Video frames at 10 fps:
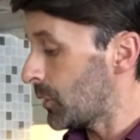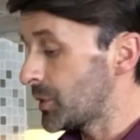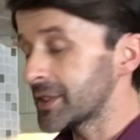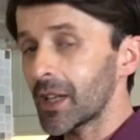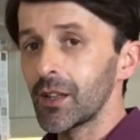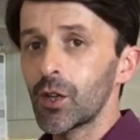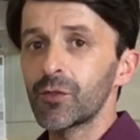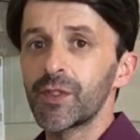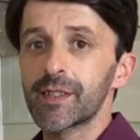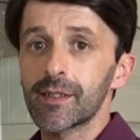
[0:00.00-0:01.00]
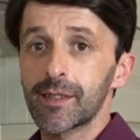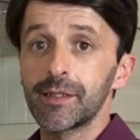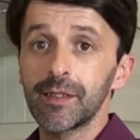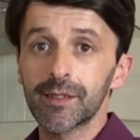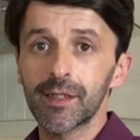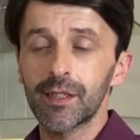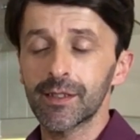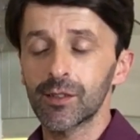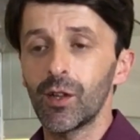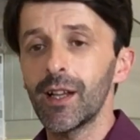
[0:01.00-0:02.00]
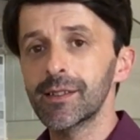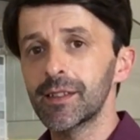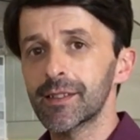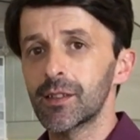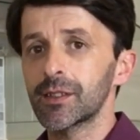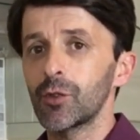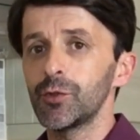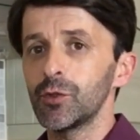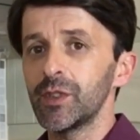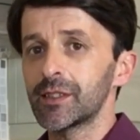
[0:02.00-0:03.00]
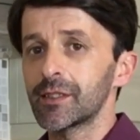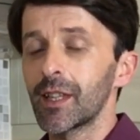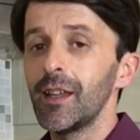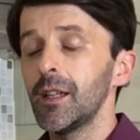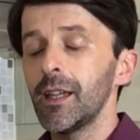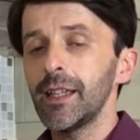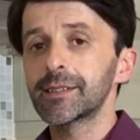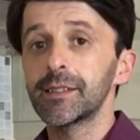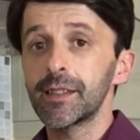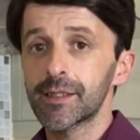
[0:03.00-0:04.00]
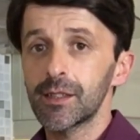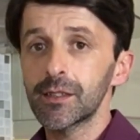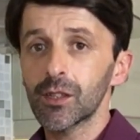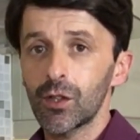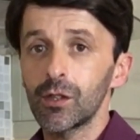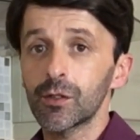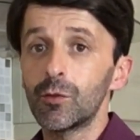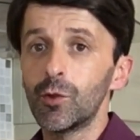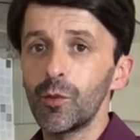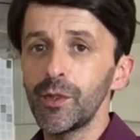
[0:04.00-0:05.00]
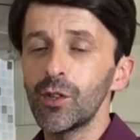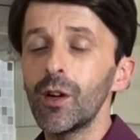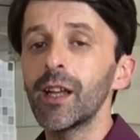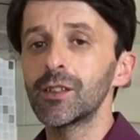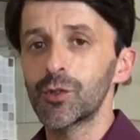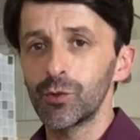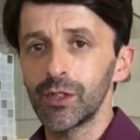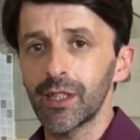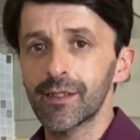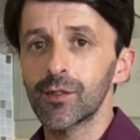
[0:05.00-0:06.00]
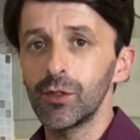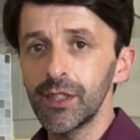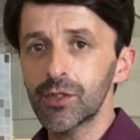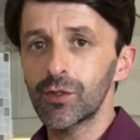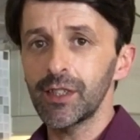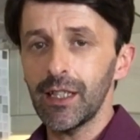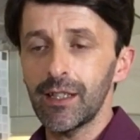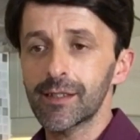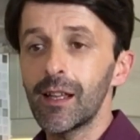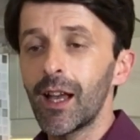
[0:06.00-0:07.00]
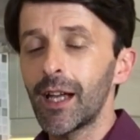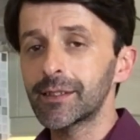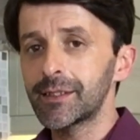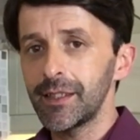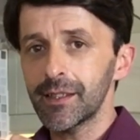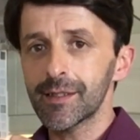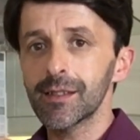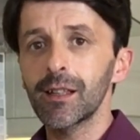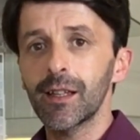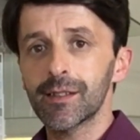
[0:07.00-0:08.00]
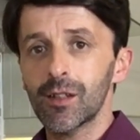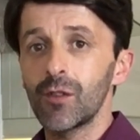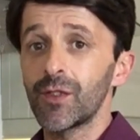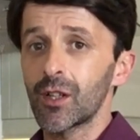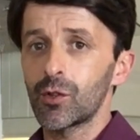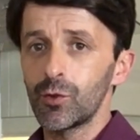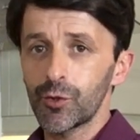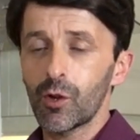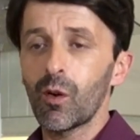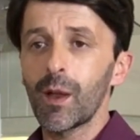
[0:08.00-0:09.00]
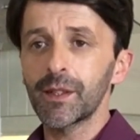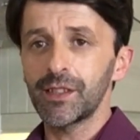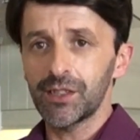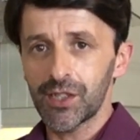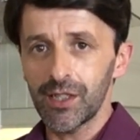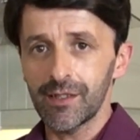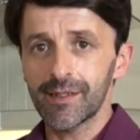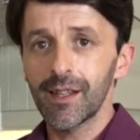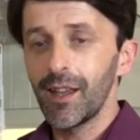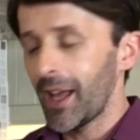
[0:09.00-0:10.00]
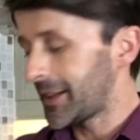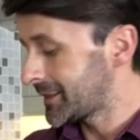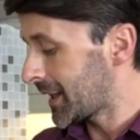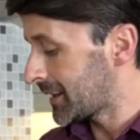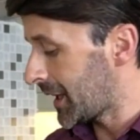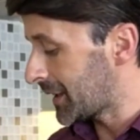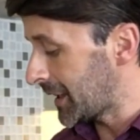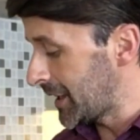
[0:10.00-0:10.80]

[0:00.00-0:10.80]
we eat a lot of this as a dessert. So as a dessert, how do you eat it? It's a dessert called Romeo and Juliet. So literally is a thick slice of a good quality cheese and then an